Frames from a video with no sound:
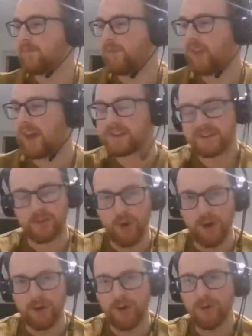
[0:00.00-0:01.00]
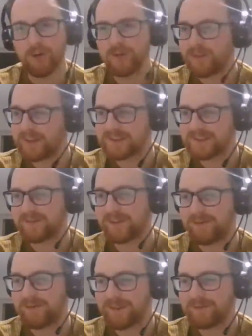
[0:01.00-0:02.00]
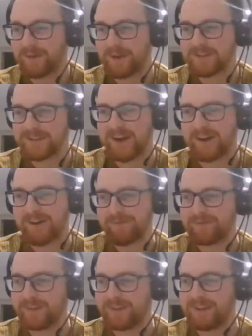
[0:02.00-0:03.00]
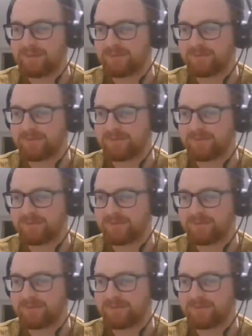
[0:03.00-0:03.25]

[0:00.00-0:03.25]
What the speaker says: That's all the things I've got for the first half. It